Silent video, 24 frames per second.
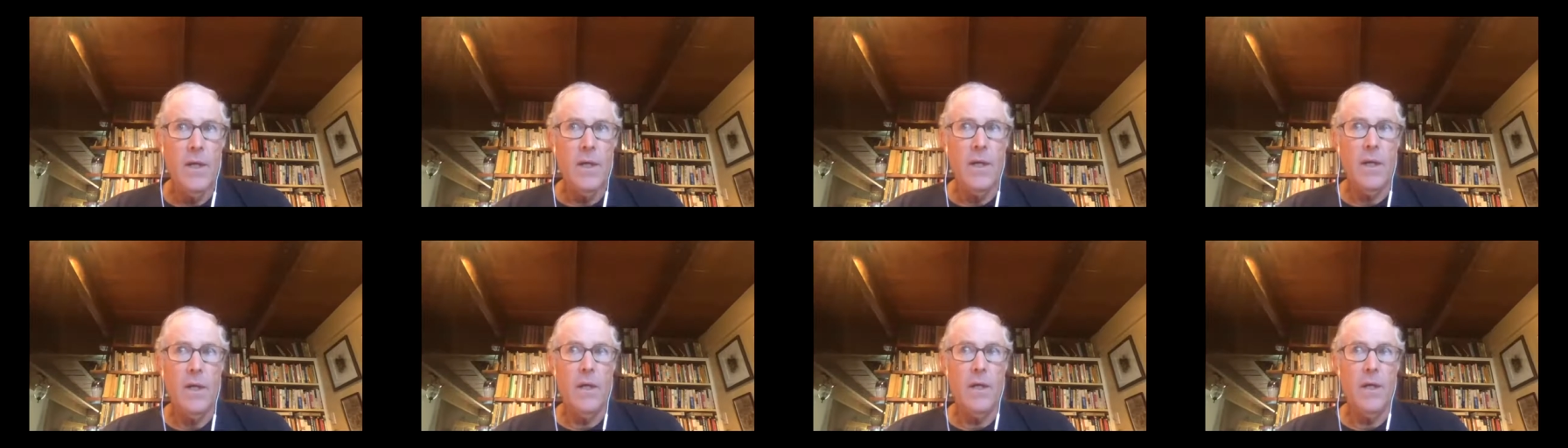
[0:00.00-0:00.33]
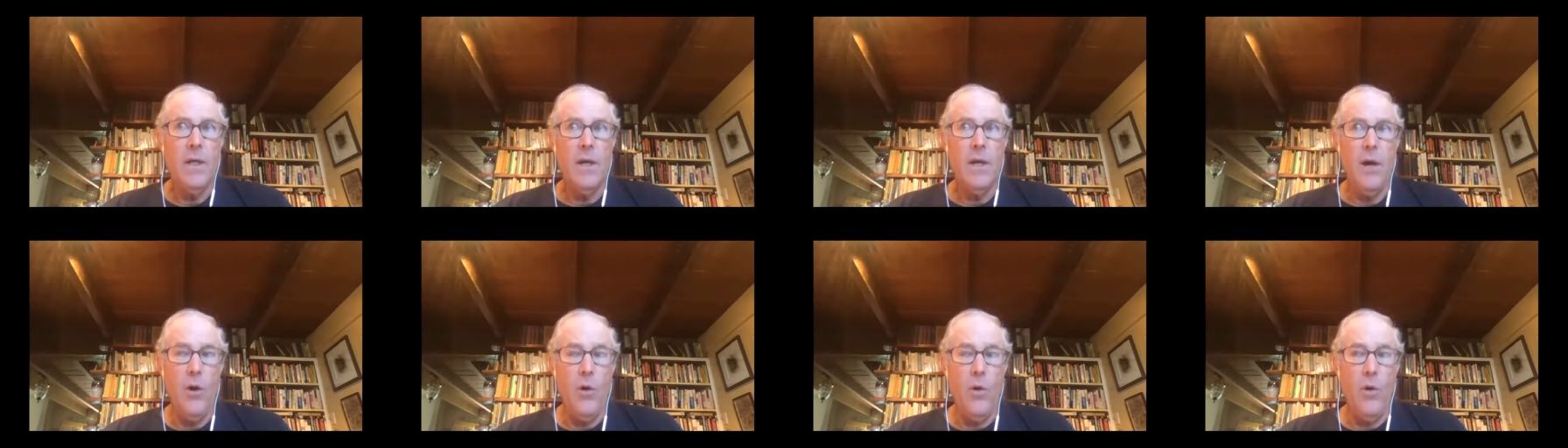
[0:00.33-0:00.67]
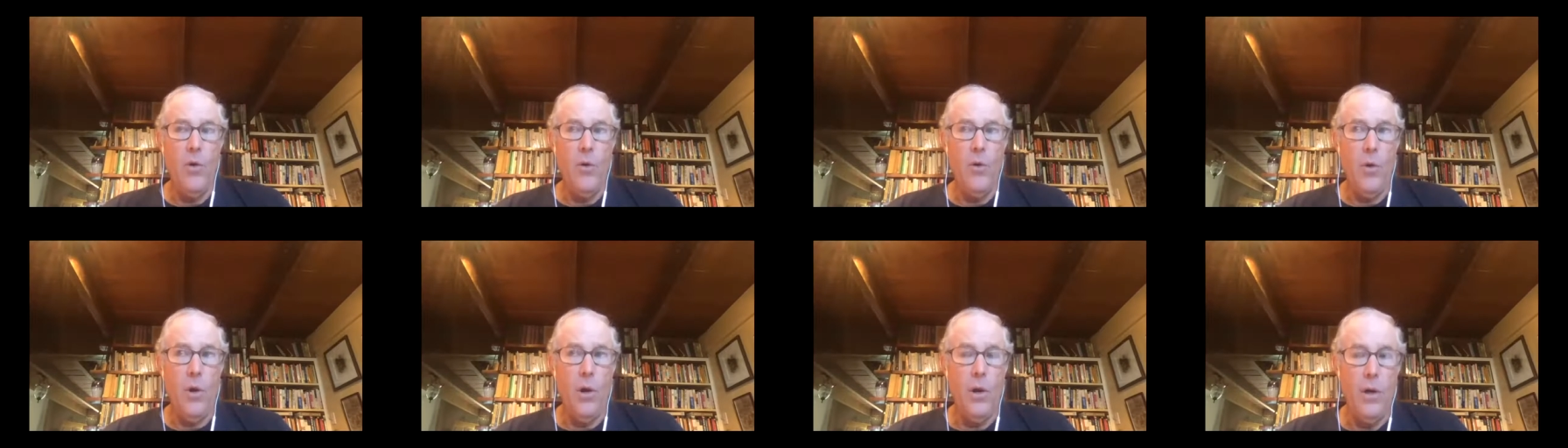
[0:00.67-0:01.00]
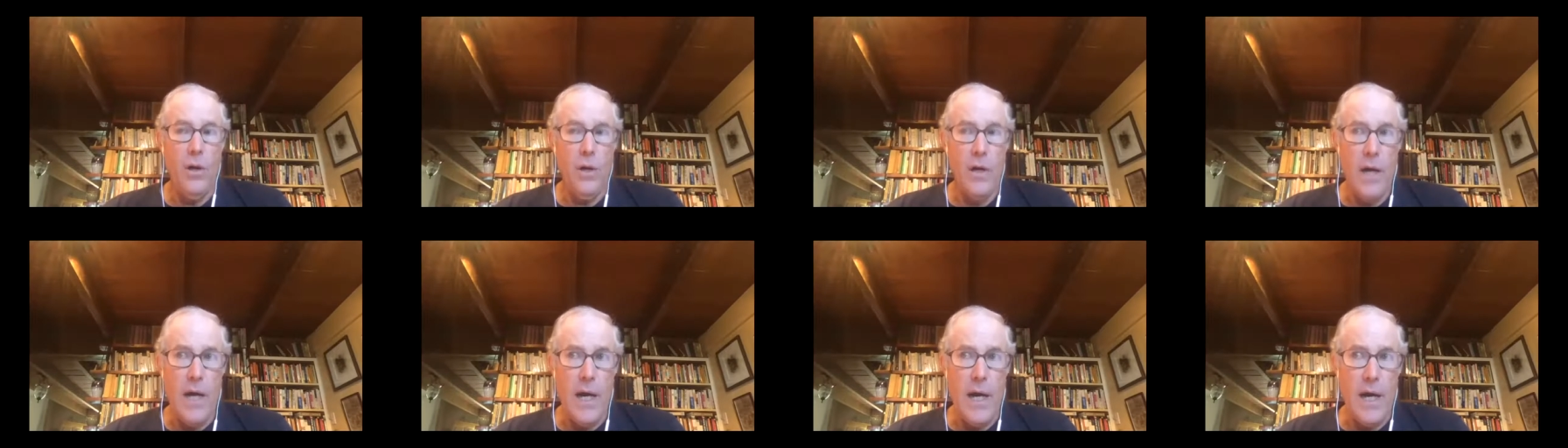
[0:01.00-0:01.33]
oh,
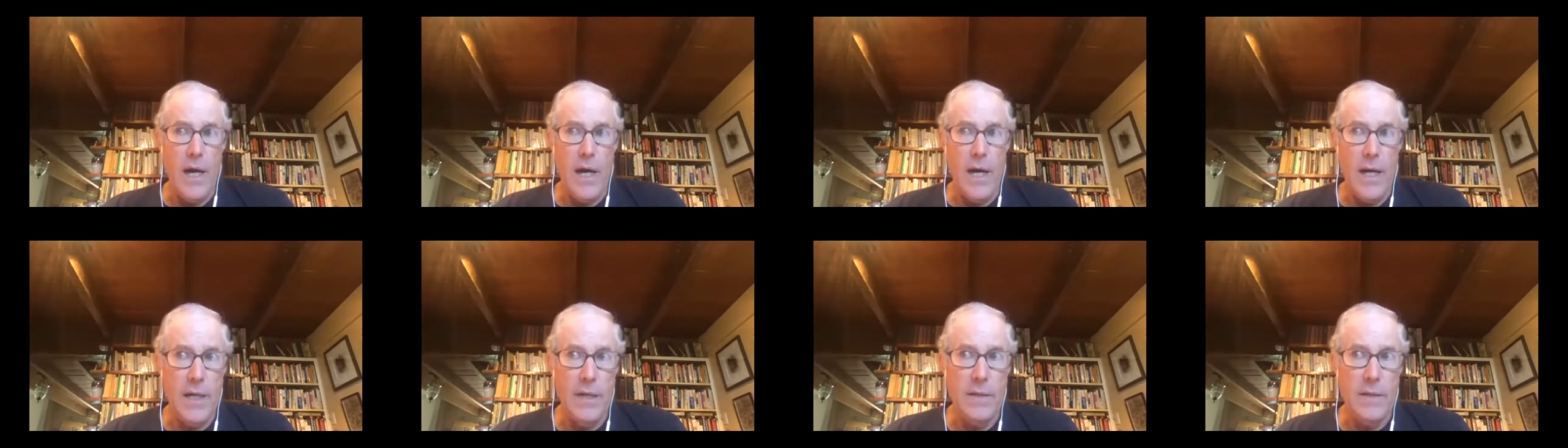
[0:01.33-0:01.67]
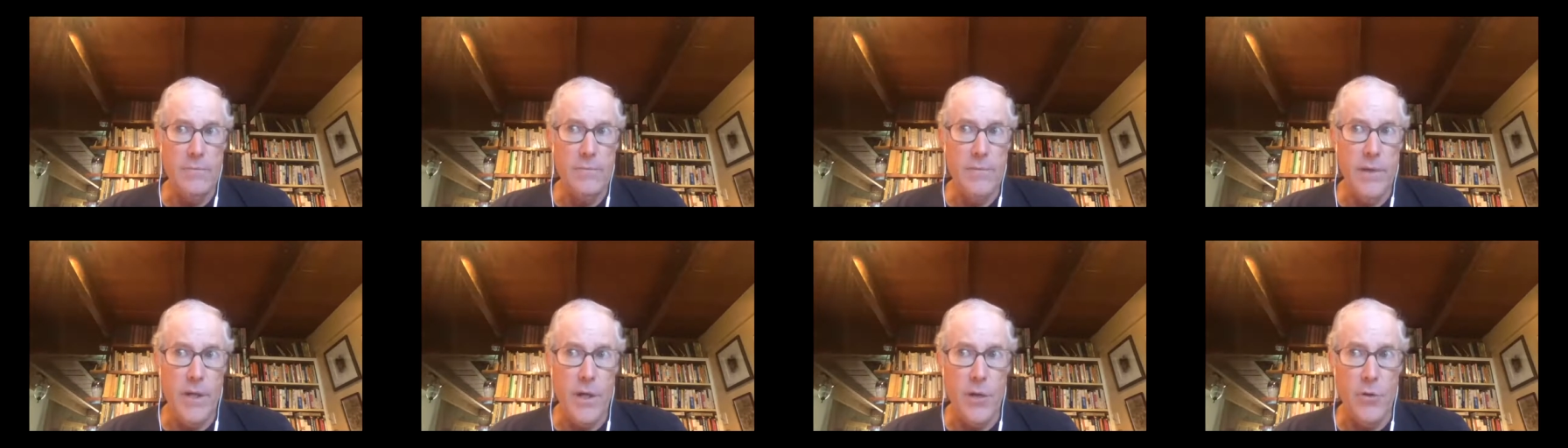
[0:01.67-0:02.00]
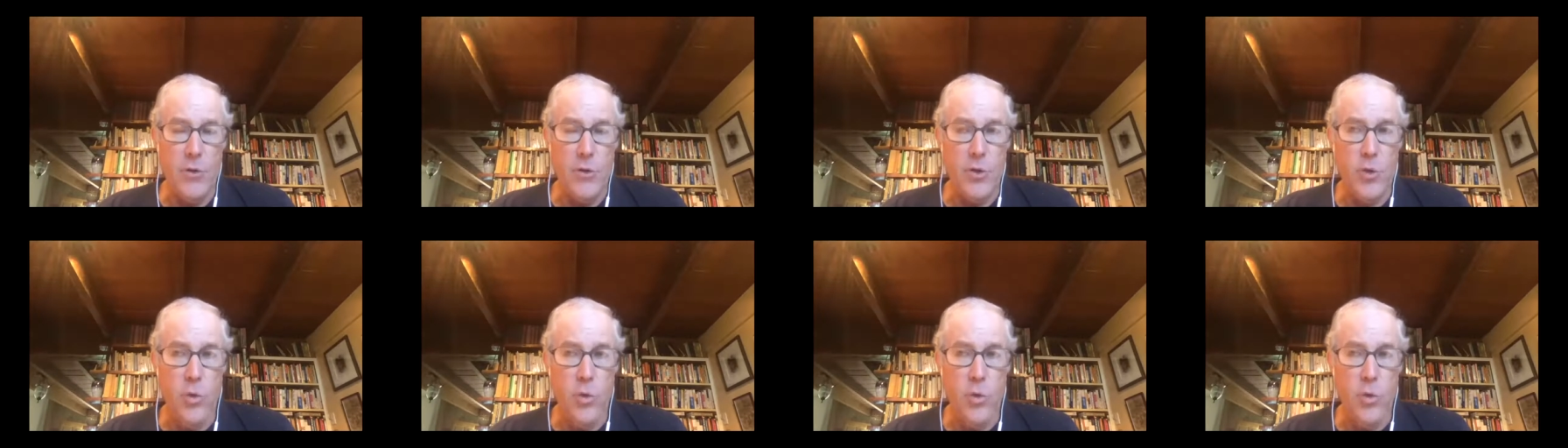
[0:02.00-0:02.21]
uh, you know,